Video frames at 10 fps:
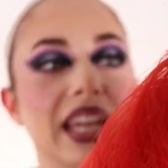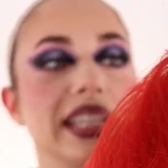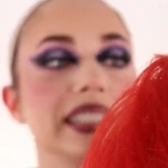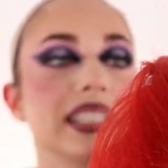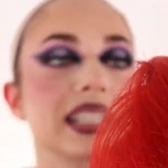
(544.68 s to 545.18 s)

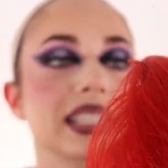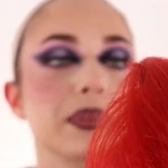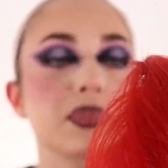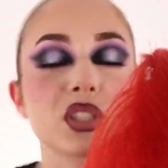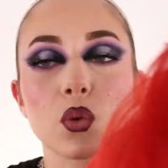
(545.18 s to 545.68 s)
any
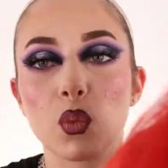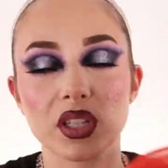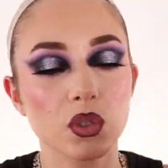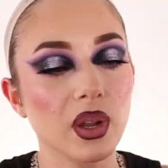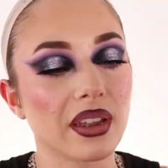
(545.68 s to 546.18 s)
clips
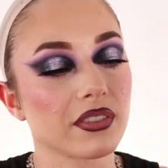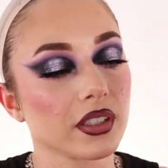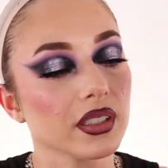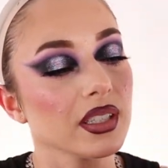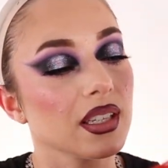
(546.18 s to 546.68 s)

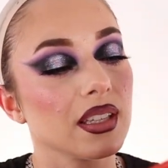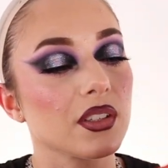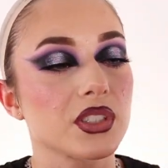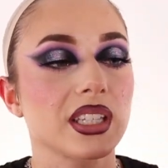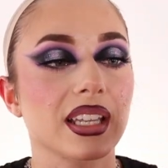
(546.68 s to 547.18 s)
whatsoever.
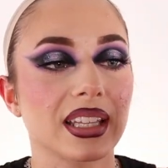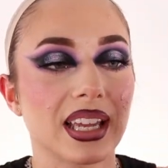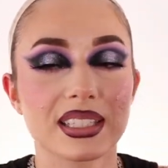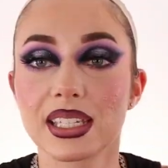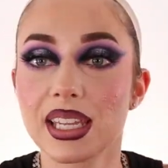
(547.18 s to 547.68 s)
There's an
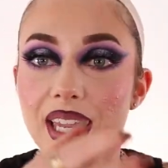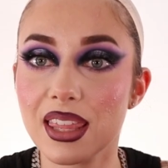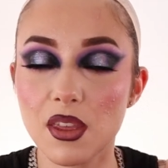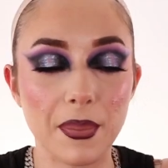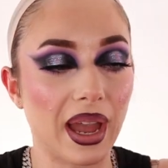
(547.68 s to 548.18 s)
elastic
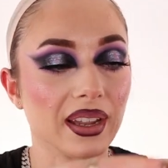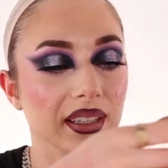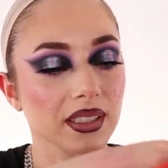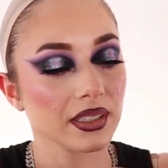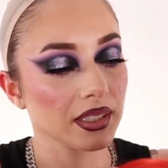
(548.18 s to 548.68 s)
in the
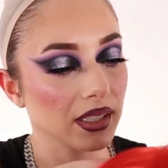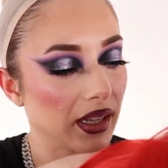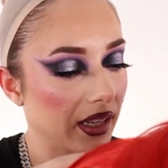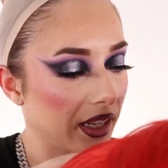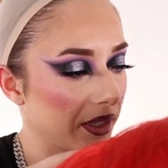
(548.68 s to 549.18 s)
back,
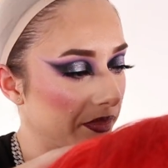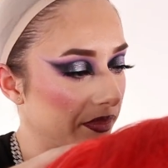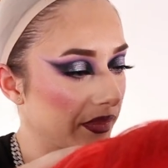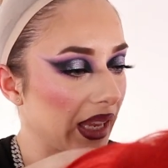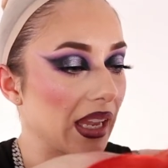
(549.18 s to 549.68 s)

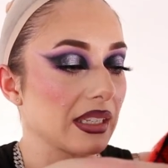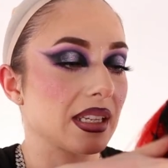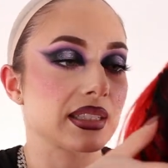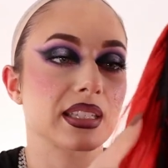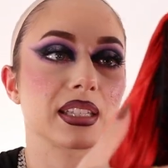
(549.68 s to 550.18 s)
and
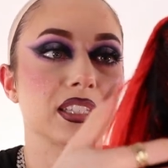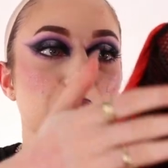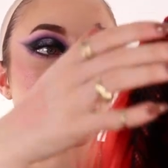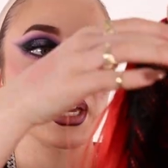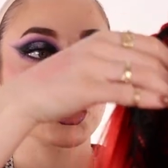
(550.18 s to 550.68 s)
that's it. It's
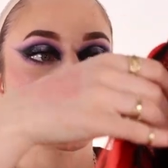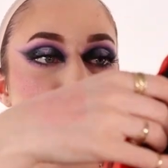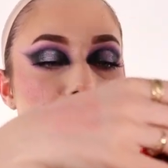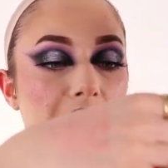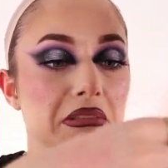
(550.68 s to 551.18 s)
a
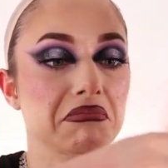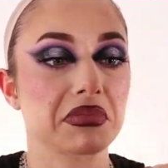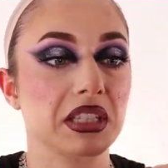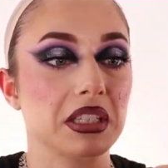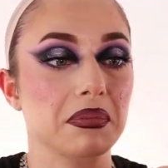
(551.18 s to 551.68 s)
mesh, and
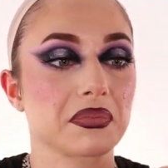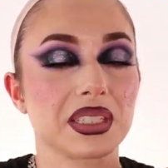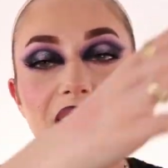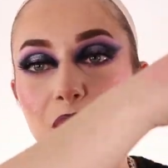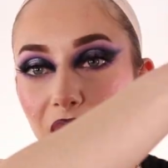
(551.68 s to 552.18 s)
that's it.
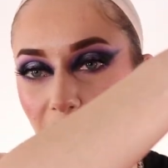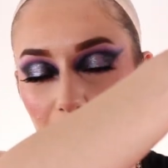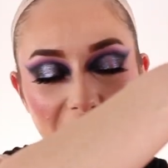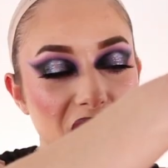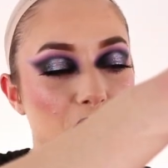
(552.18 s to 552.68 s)
That's what you
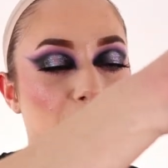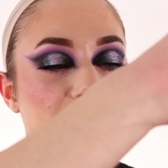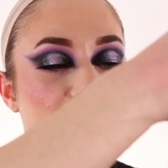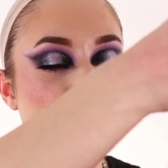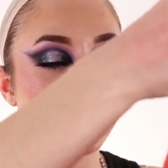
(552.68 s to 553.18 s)
pay for, you know?